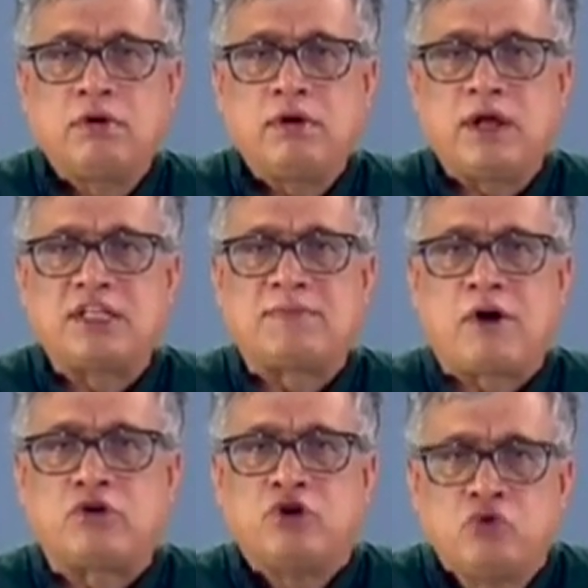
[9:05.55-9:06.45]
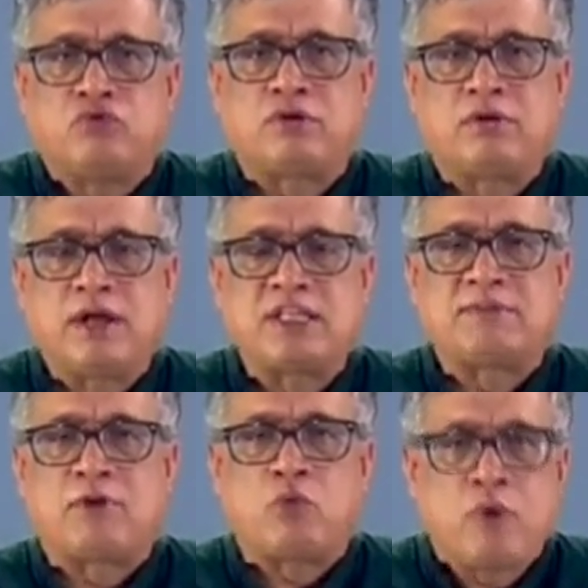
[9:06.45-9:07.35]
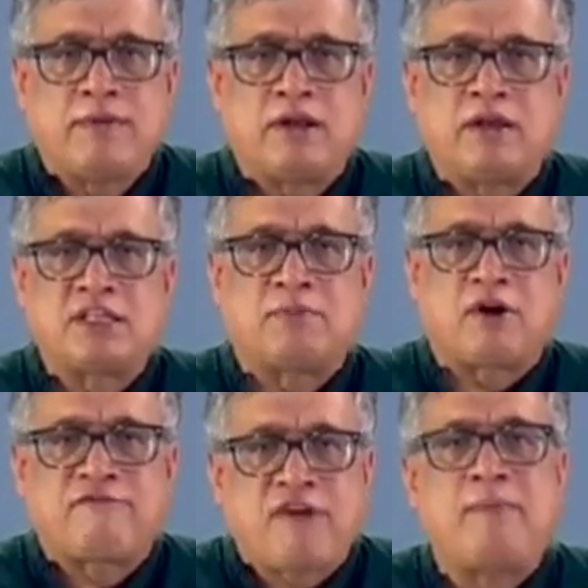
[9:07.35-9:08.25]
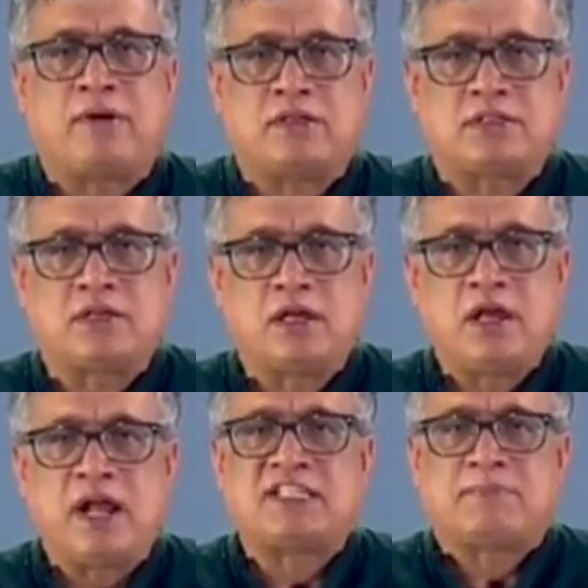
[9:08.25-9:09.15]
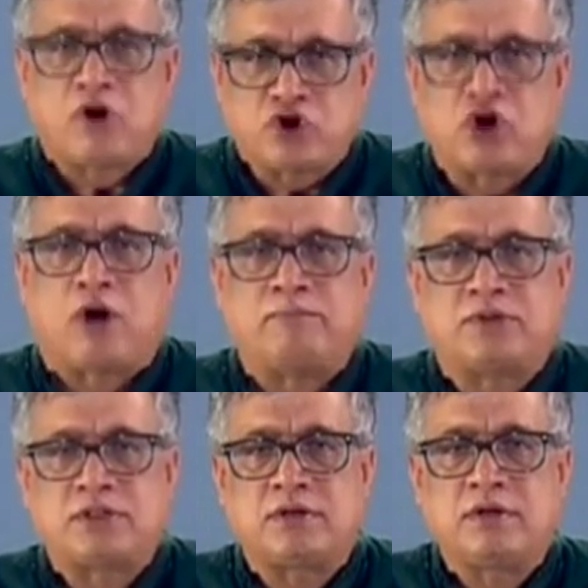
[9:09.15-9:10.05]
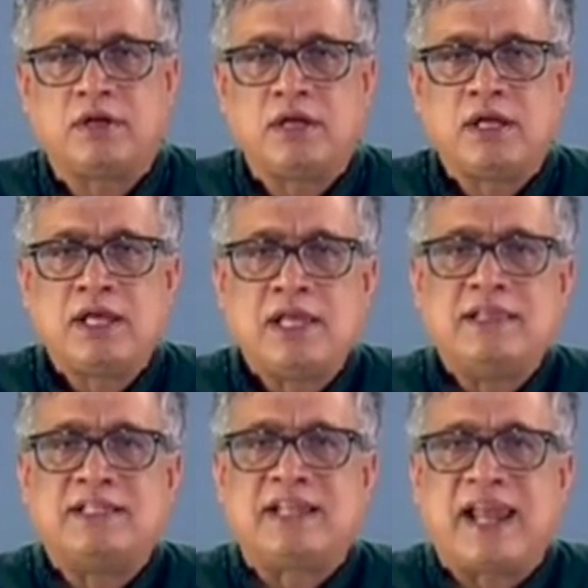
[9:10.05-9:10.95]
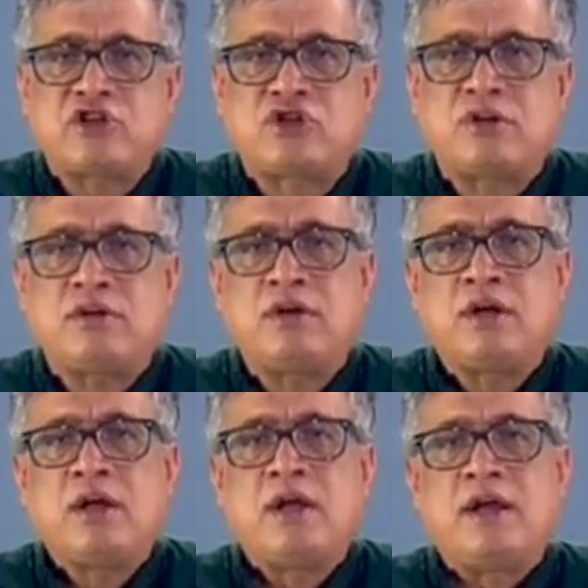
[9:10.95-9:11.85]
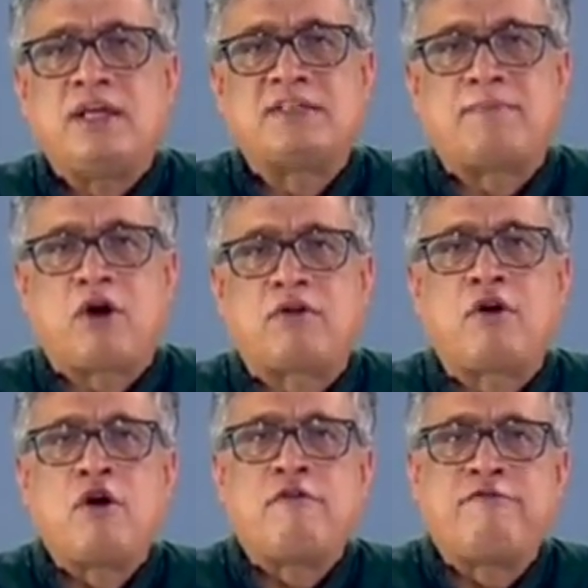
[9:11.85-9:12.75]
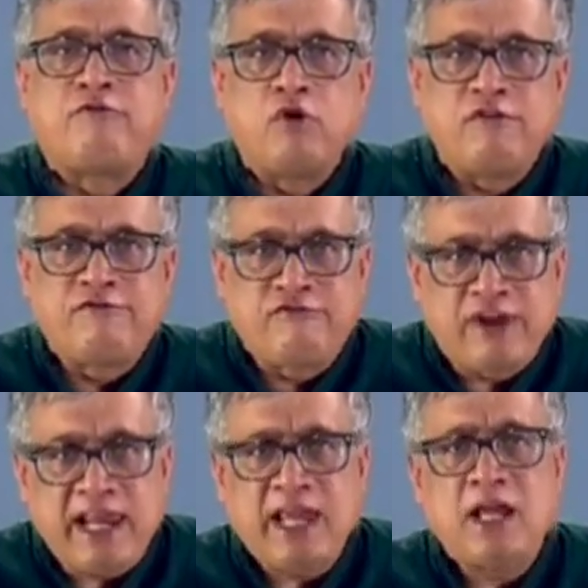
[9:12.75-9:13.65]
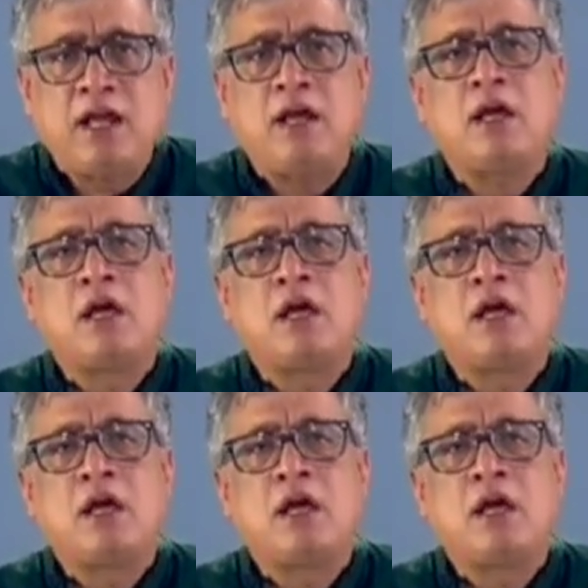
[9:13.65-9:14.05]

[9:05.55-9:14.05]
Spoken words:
It's about youth. It's about women. It's about farmers. It's about jobs. This election is about fulfilling